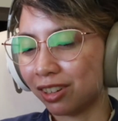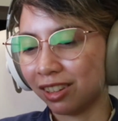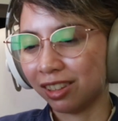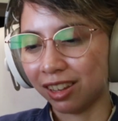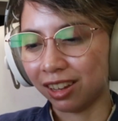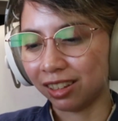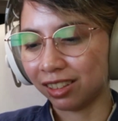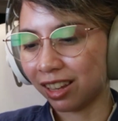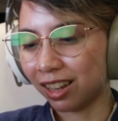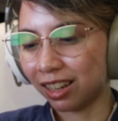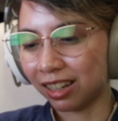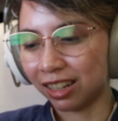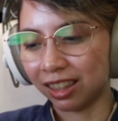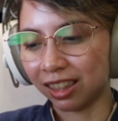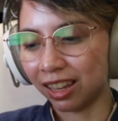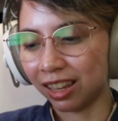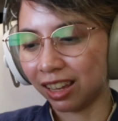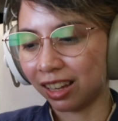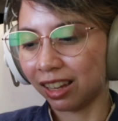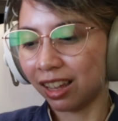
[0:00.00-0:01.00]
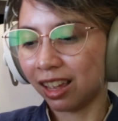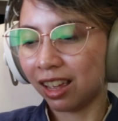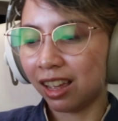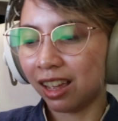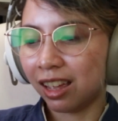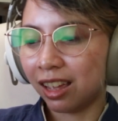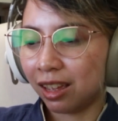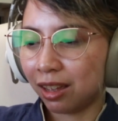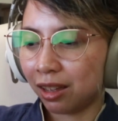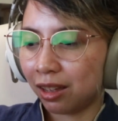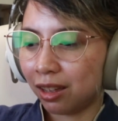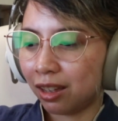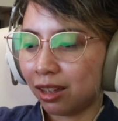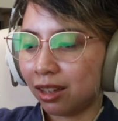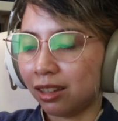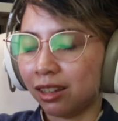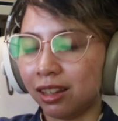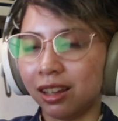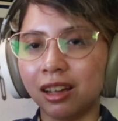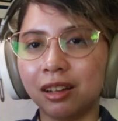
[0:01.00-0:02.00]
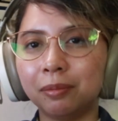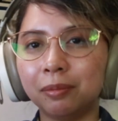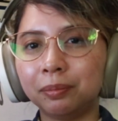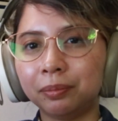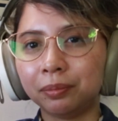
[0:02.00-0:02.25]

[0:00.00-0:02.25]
that kind of thing. Yeah.